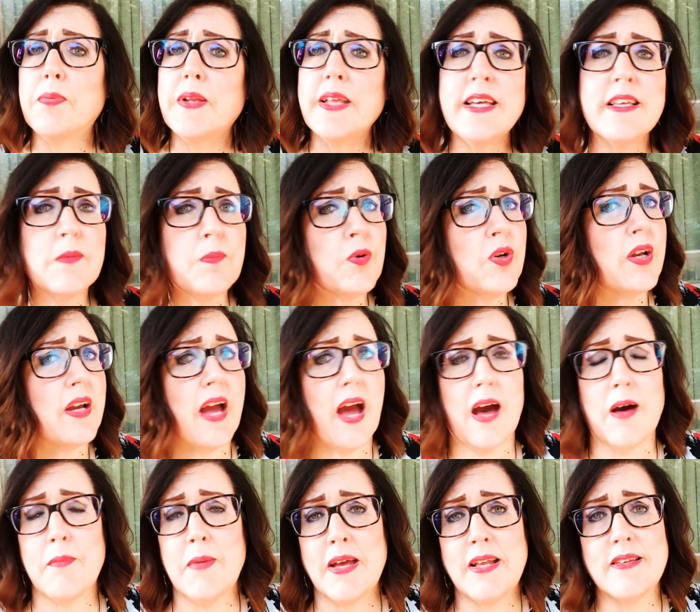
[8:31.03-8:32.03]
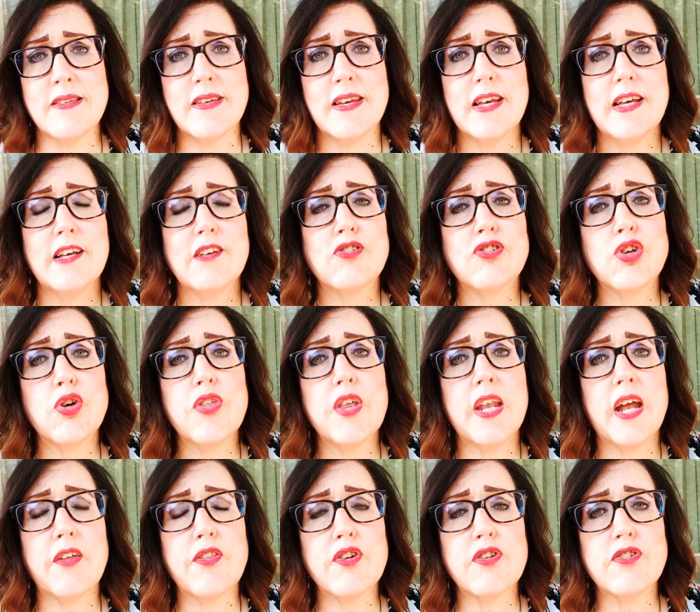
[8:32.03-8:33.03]
please put a comment so
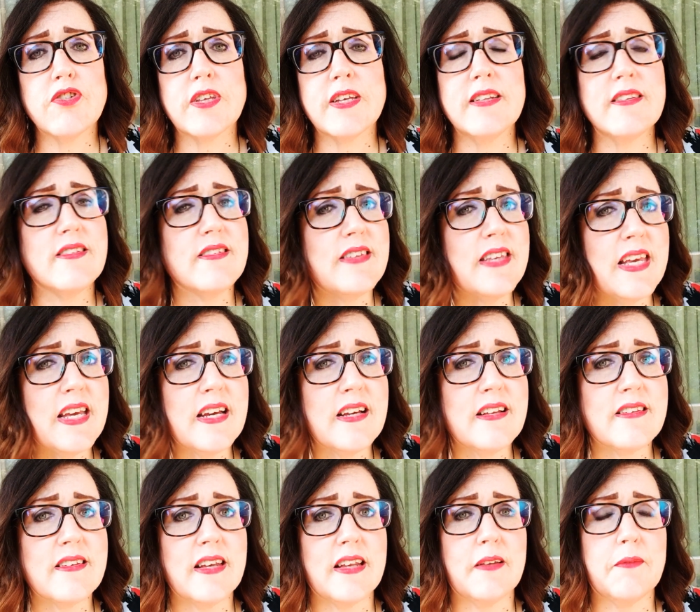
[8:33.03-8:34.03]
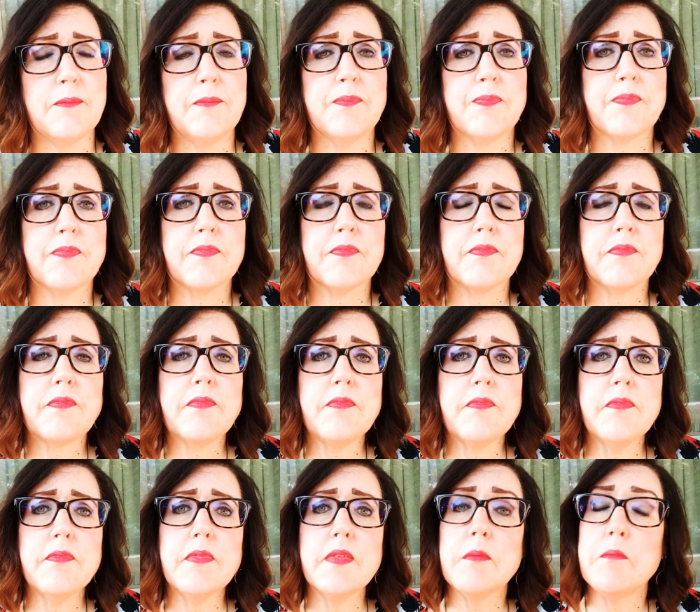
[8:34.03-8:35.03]
that others can see it and
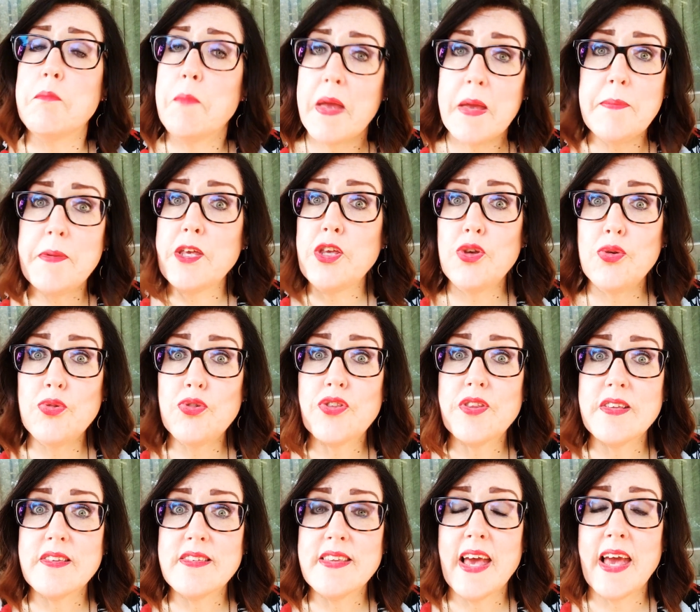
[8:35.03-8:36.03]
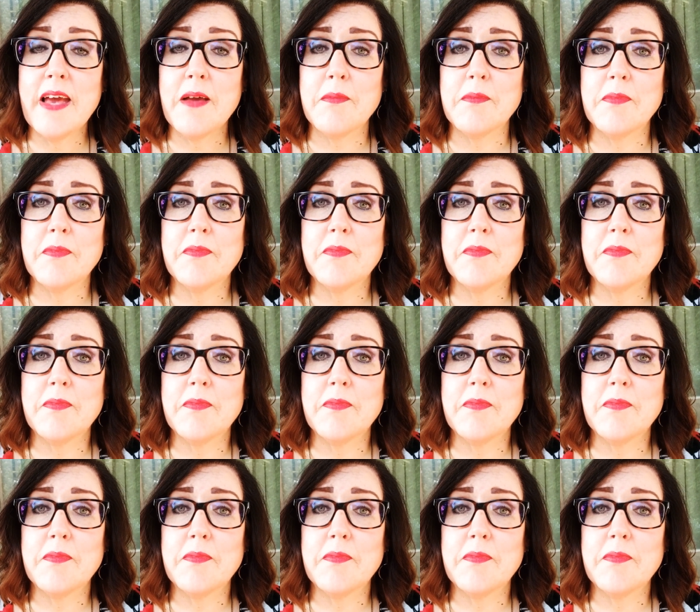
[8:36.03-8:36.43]
maybe use the same.